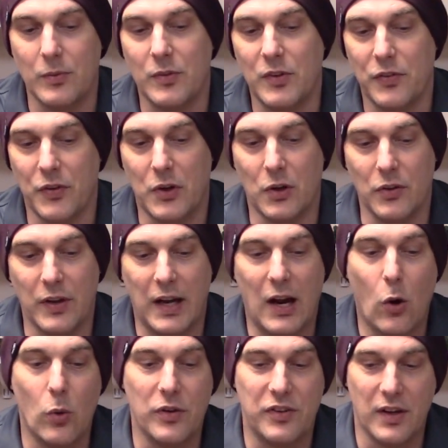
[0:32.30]
difficult. I
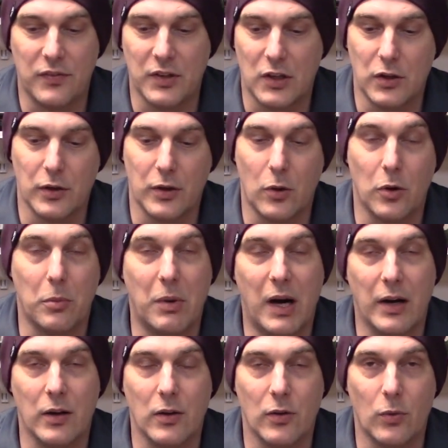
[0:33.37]
always have to clear coat a
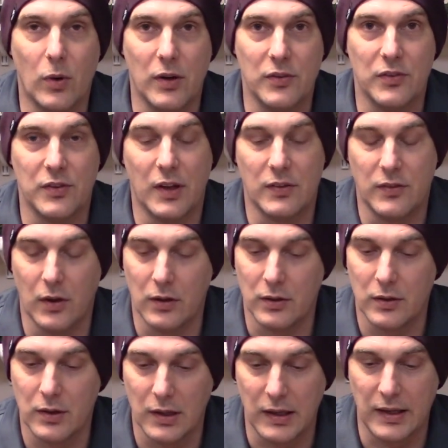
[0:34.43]
model, otherwise it's not done.